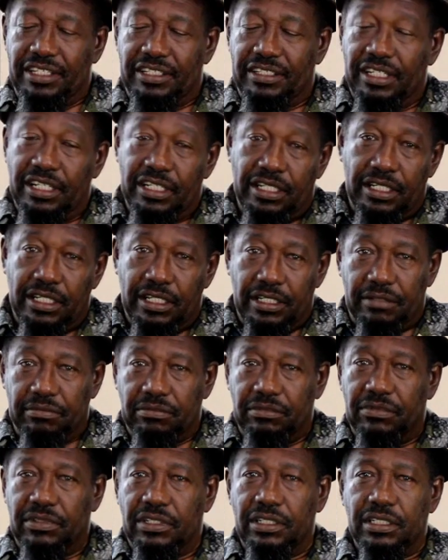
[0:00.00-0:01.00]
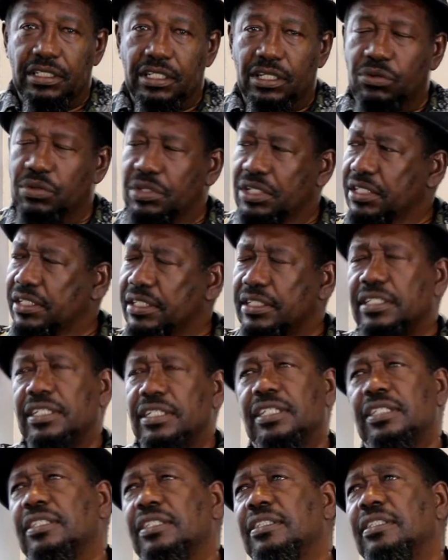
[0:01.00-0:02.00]
and I quit,
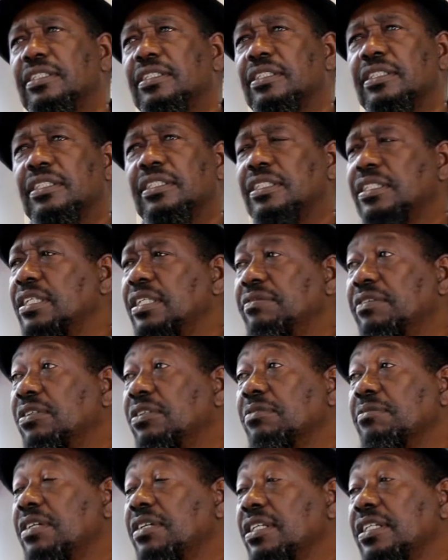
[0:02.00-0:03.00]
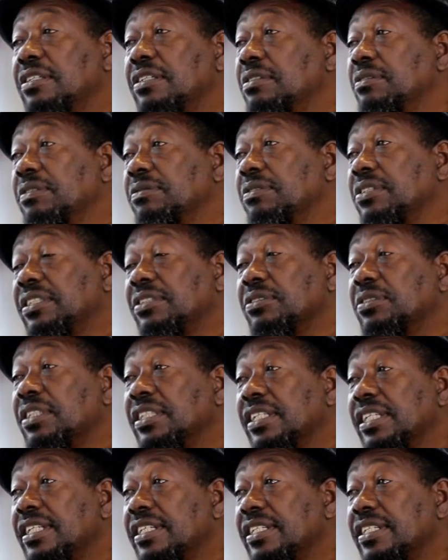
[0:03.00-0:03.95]
and I never looked back and I never worked for soul again.